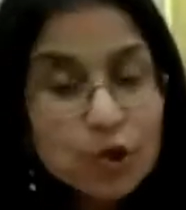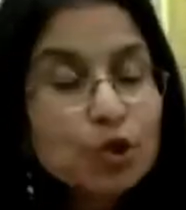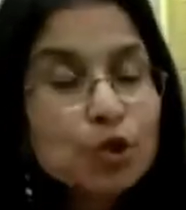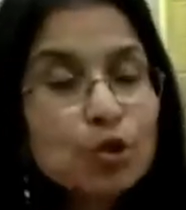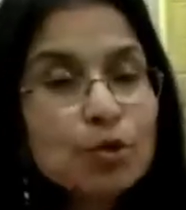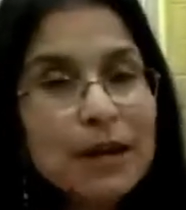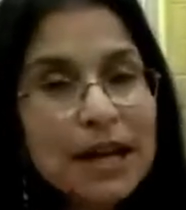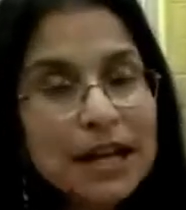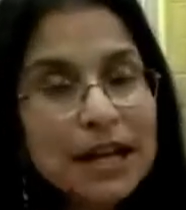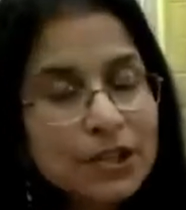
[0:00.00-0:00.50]

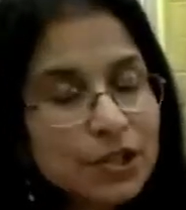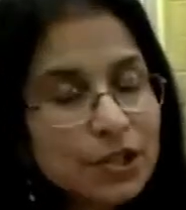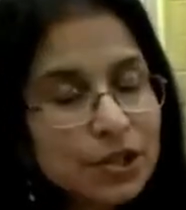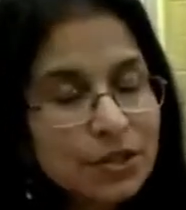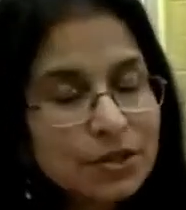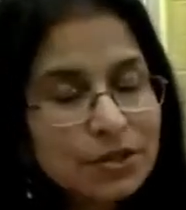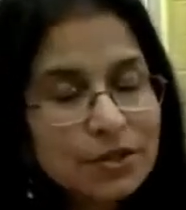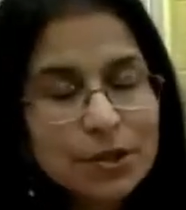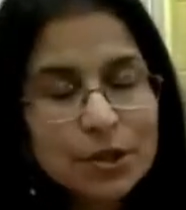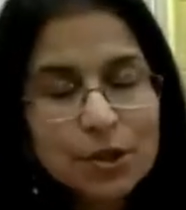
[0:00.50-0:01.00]
too
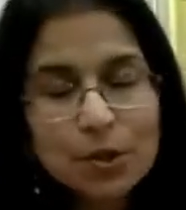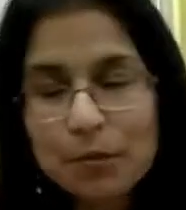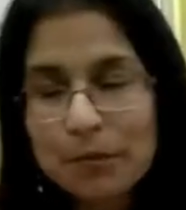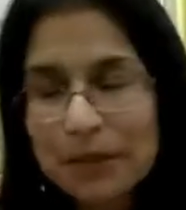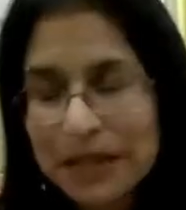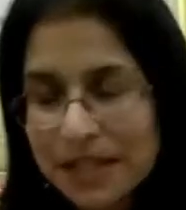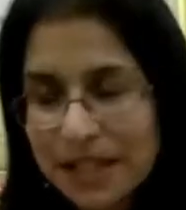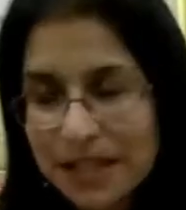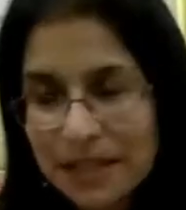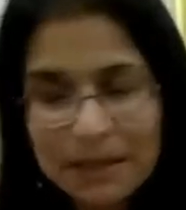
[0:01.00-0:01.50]
much, too
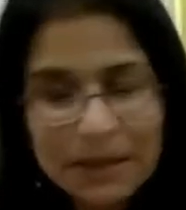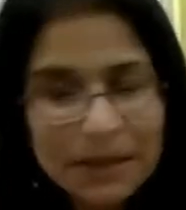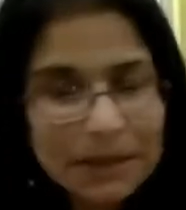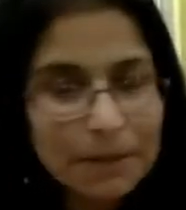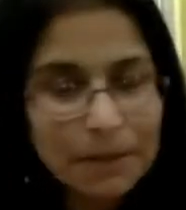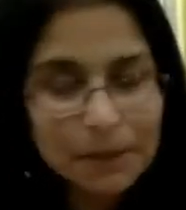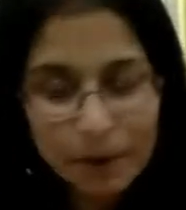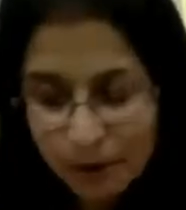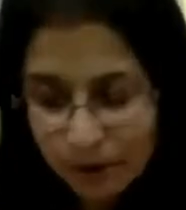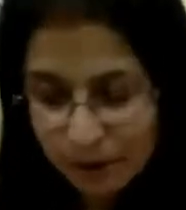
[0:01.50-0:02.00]
busy
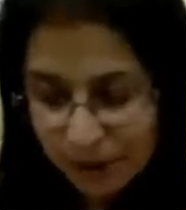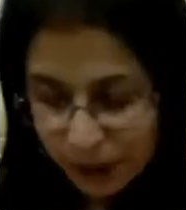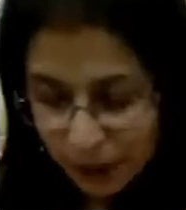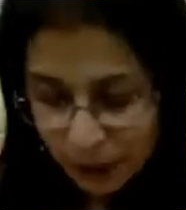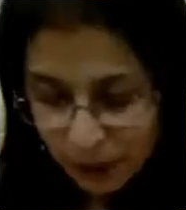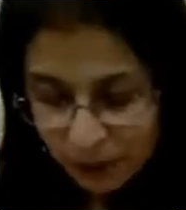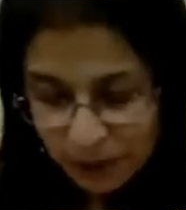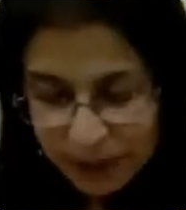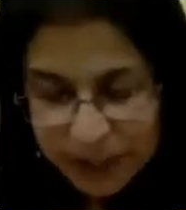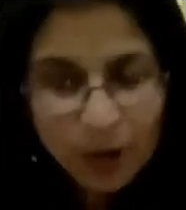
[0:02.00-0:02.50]
people,
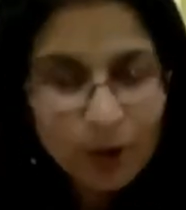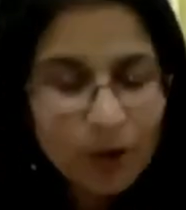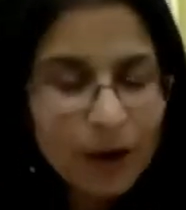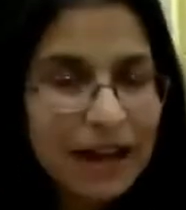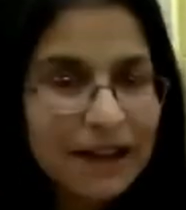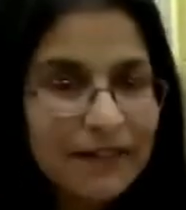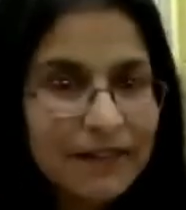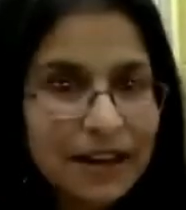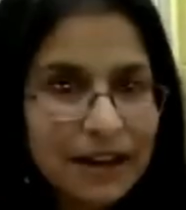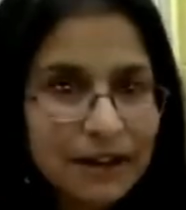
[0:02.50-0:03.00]
we
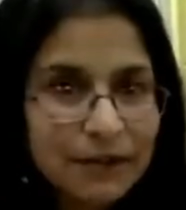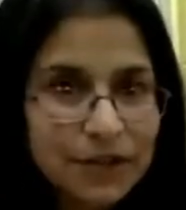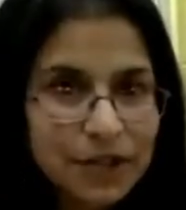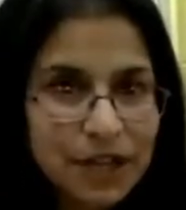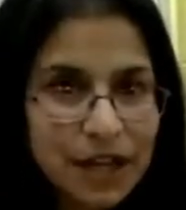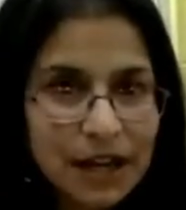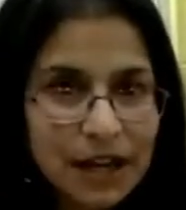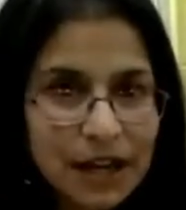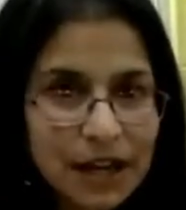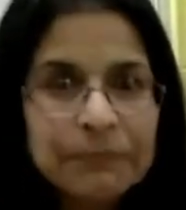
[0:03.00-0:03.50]
don't have enough
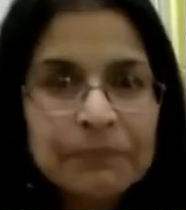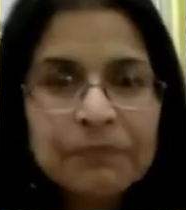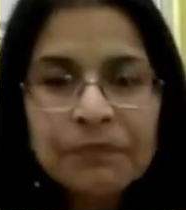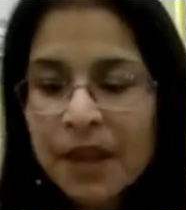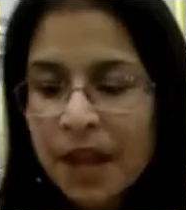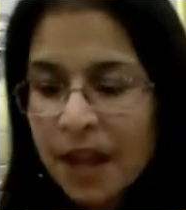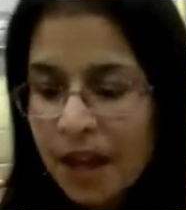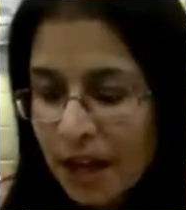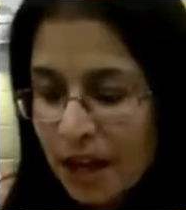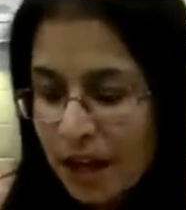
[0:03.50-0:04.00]
time.
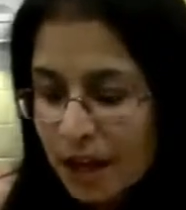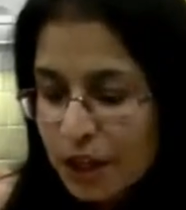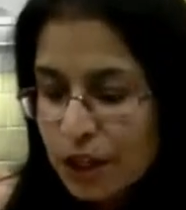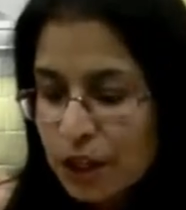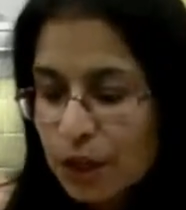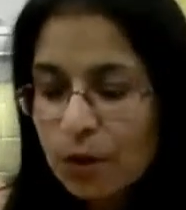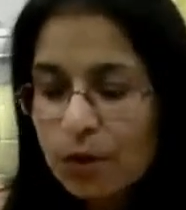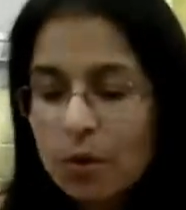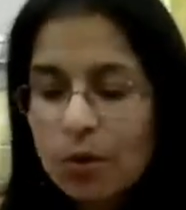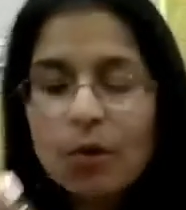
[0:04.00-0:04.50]

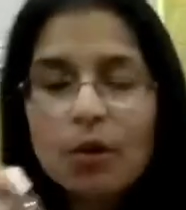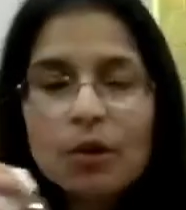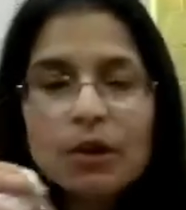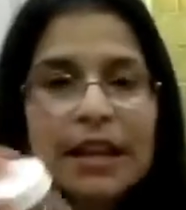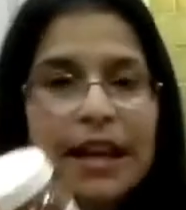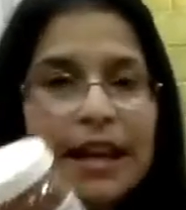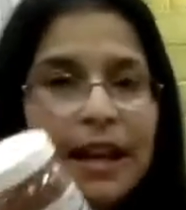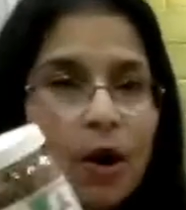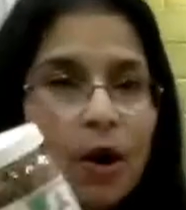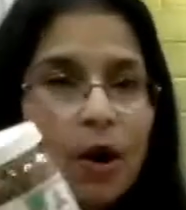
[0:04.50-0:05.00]
So
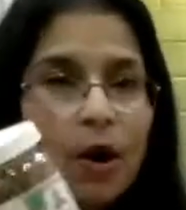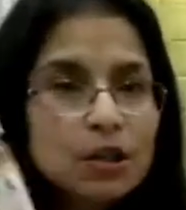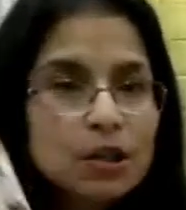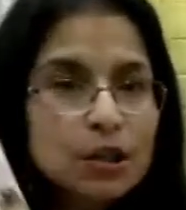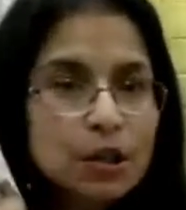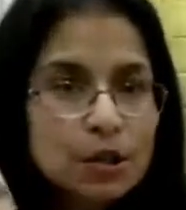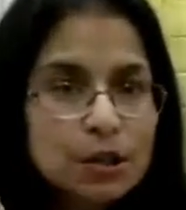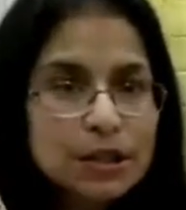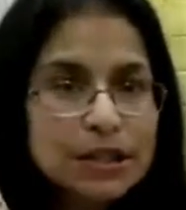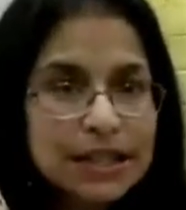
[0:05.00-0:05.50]
they
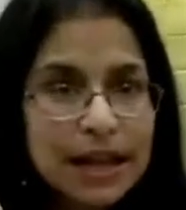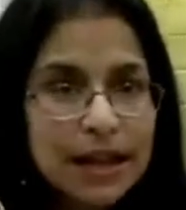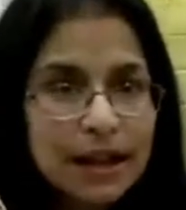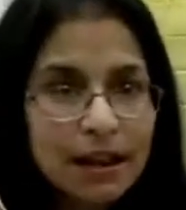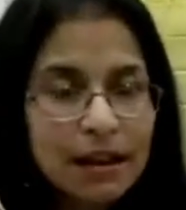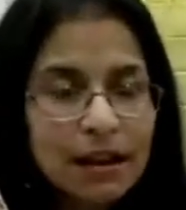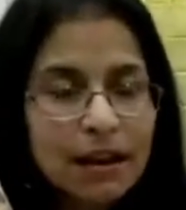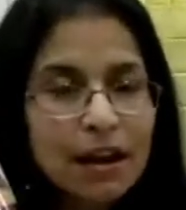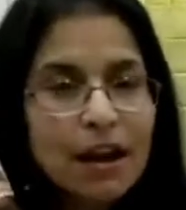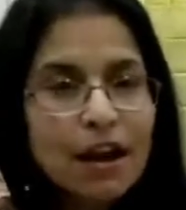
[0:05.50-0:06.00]
also
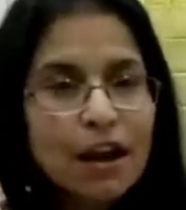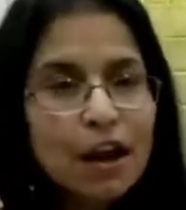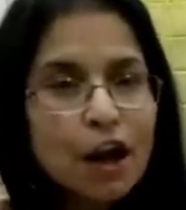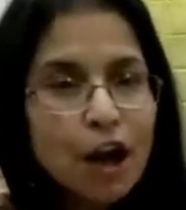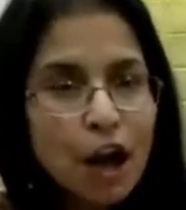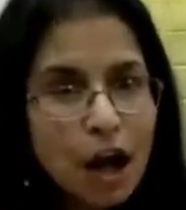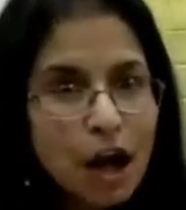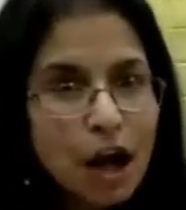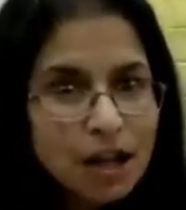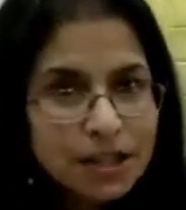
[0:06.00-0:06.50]
sell
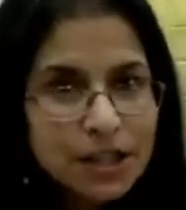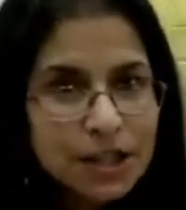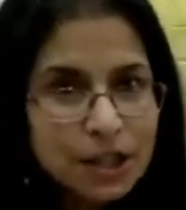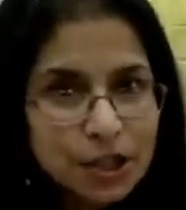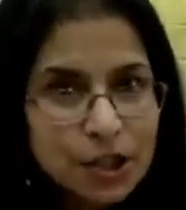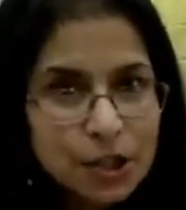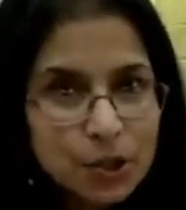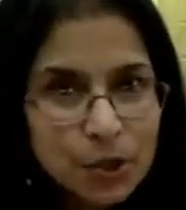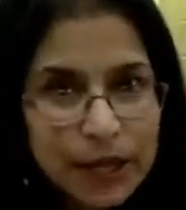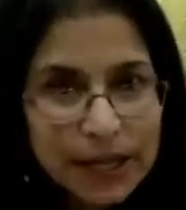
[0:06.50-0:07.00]

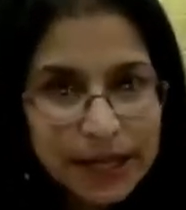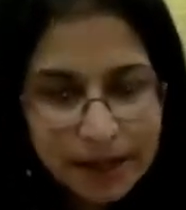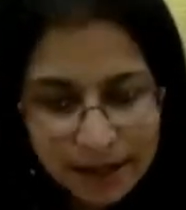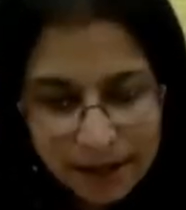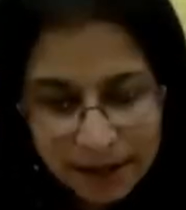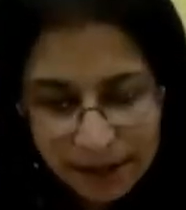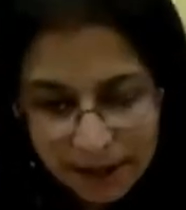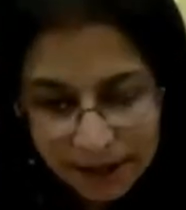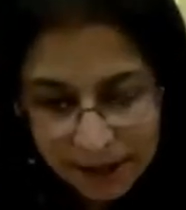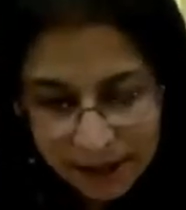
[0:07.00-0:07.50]

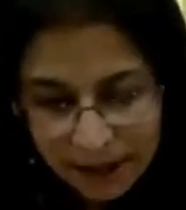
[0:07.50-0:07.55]
concentrated